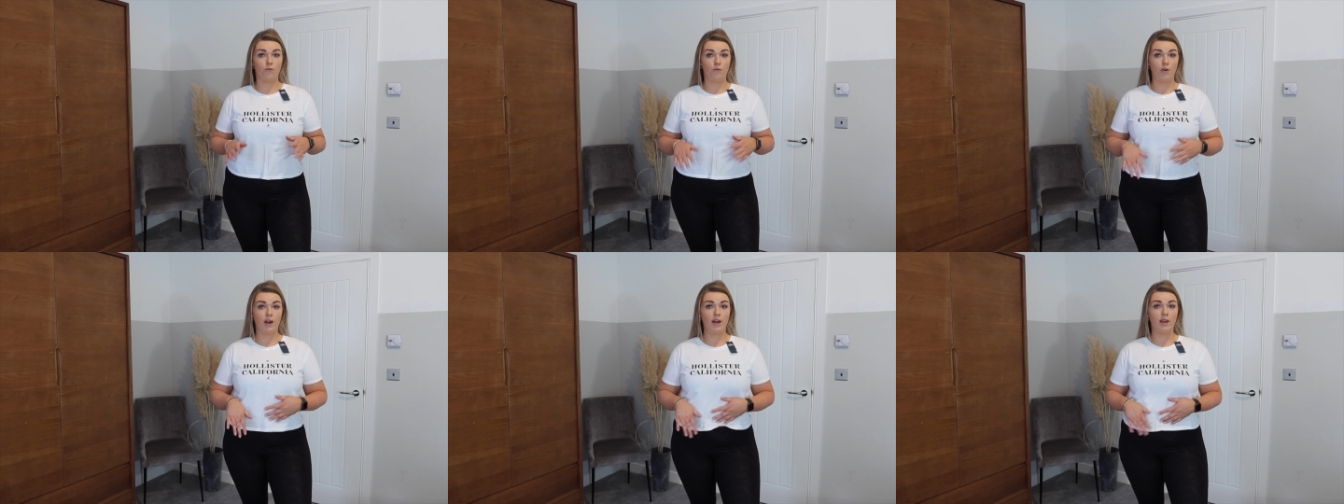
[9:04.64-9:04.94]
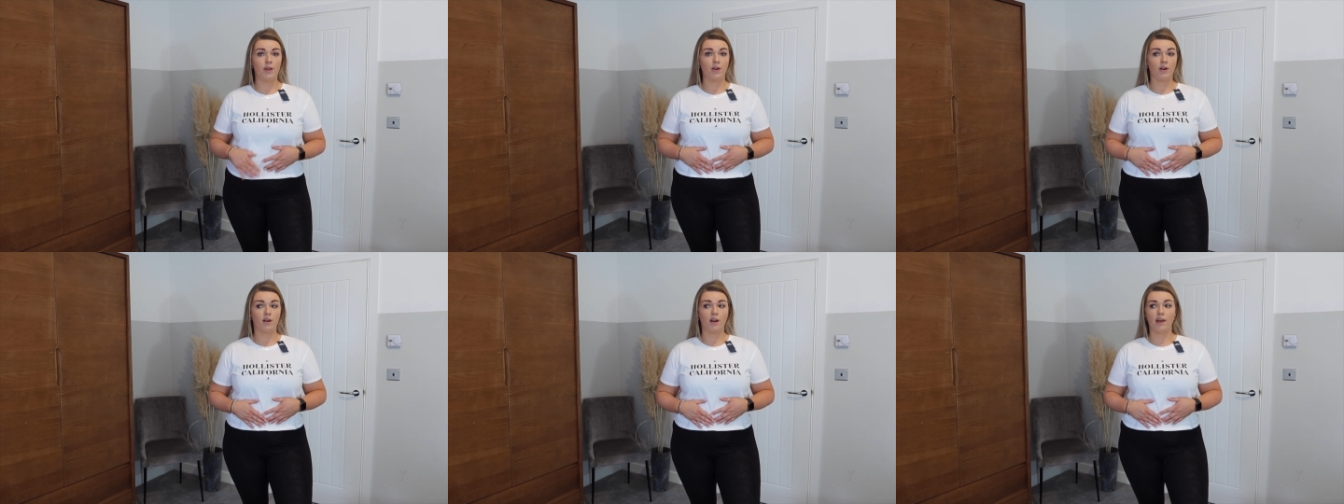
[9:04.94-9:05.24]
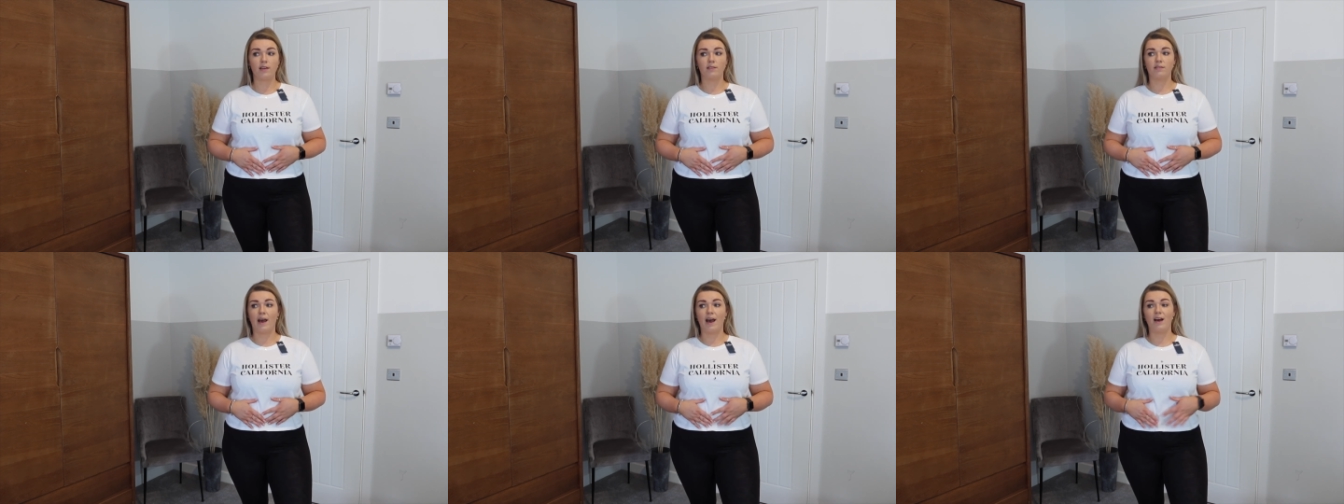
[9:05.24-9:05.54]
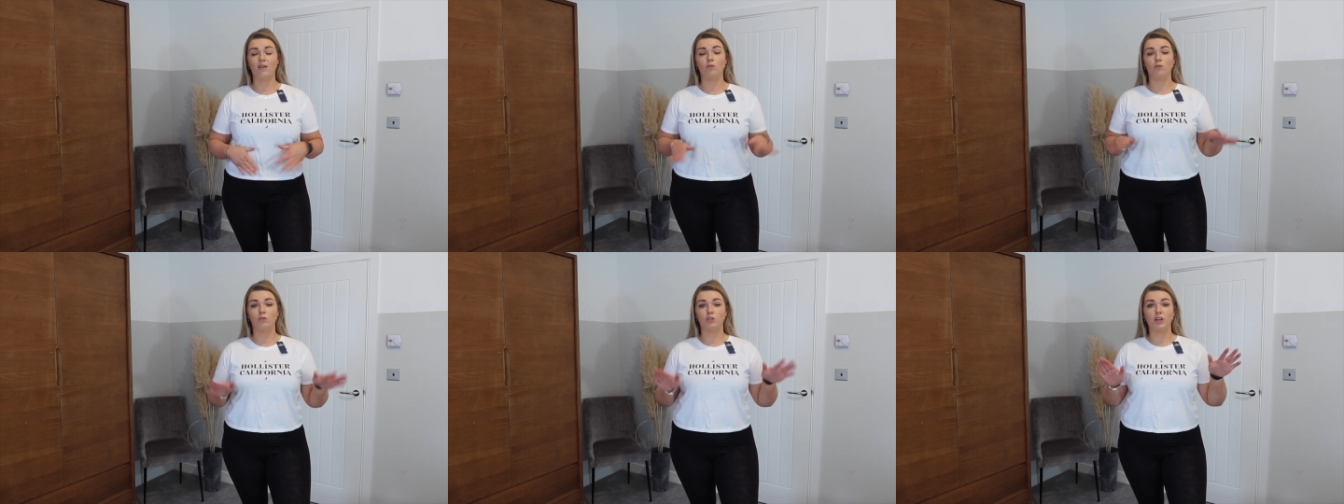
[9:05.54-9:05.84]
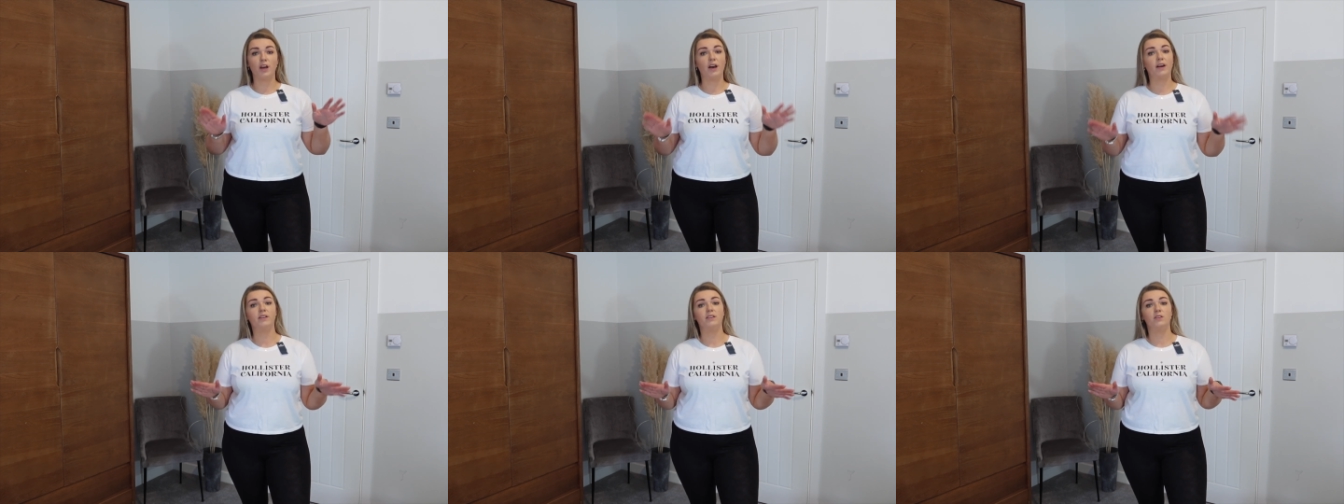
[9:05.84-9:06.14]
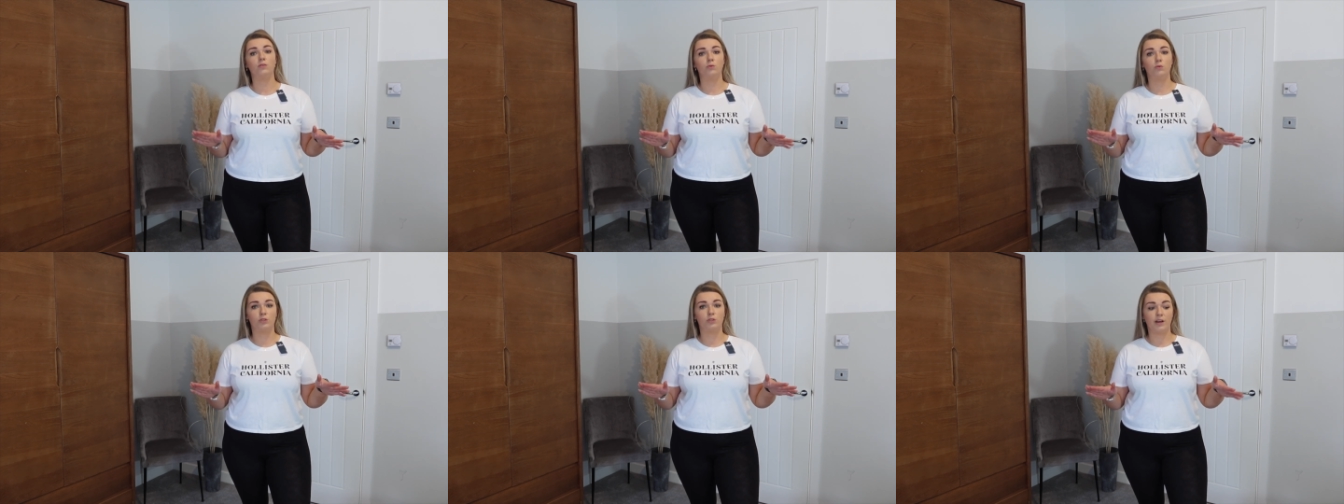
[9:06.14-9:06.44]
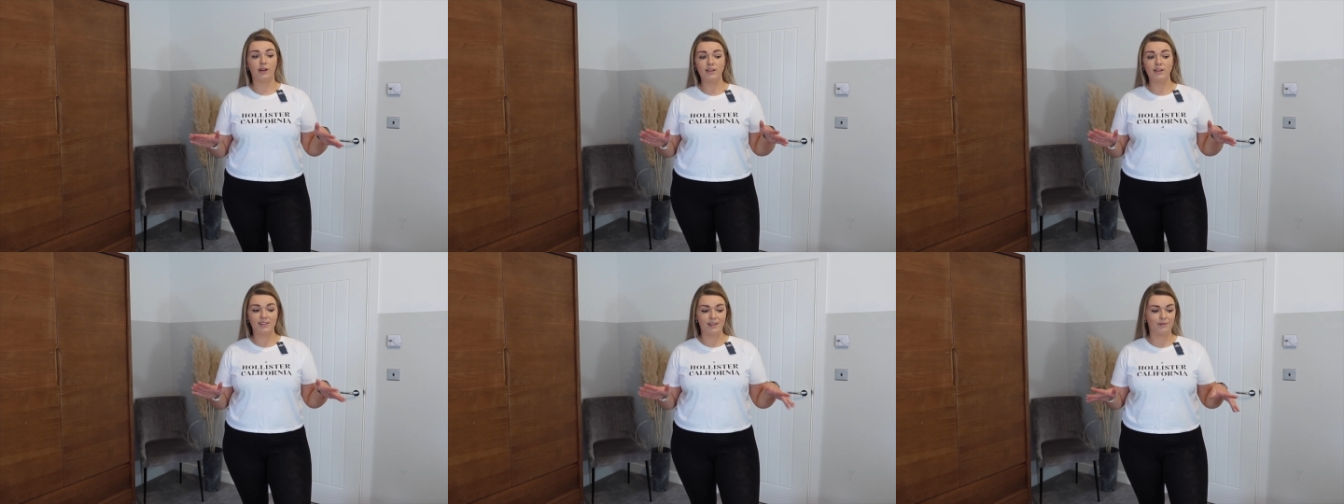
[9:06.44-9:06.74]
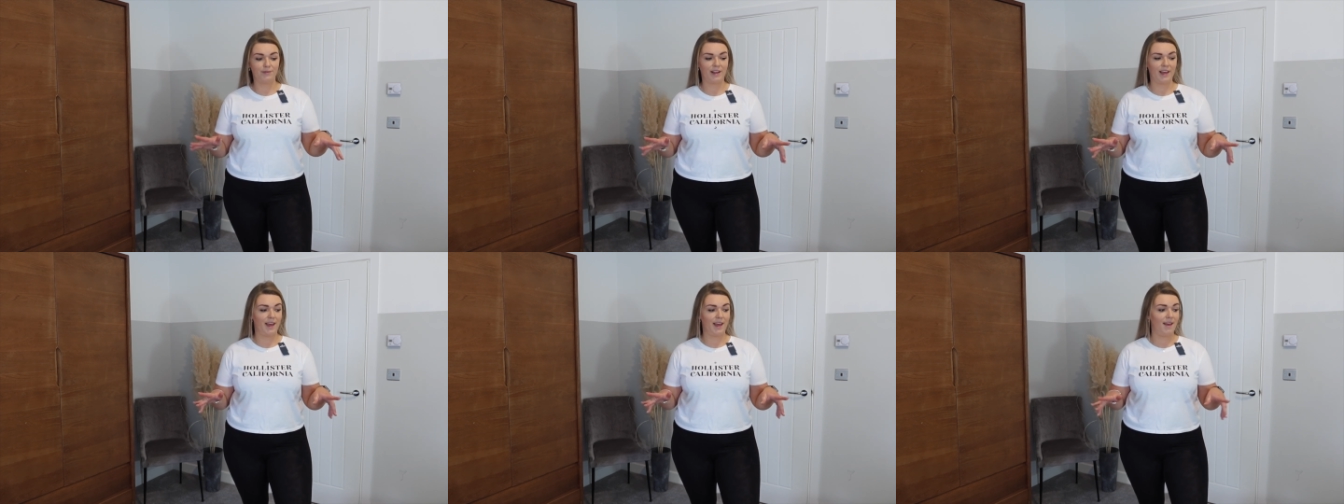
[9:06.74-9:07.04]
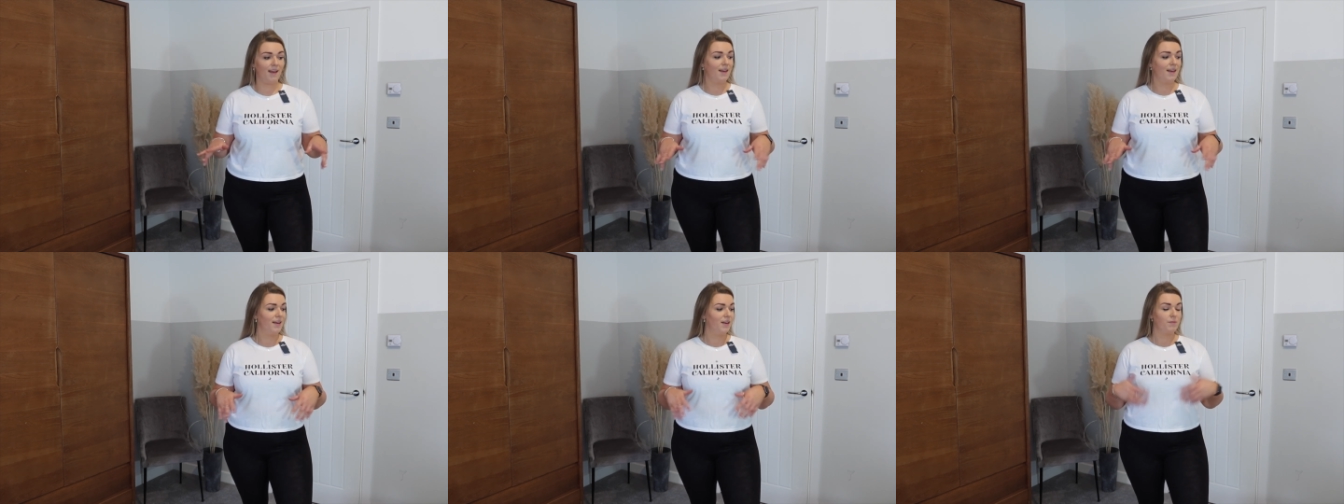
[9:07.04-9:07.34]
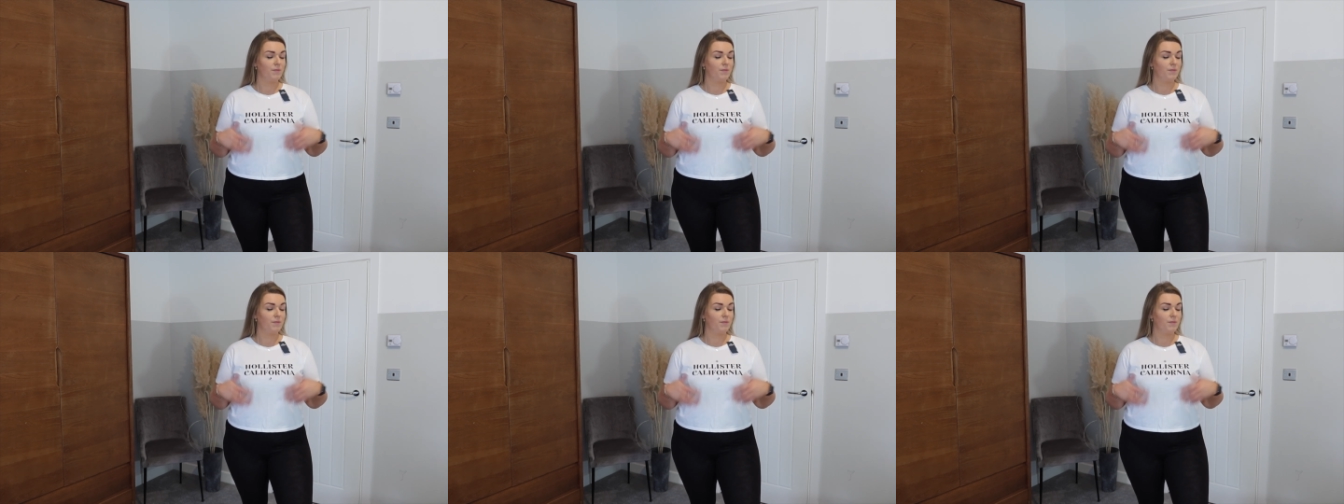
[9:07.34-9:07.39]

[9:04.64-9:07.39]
really good like that, or alternatively,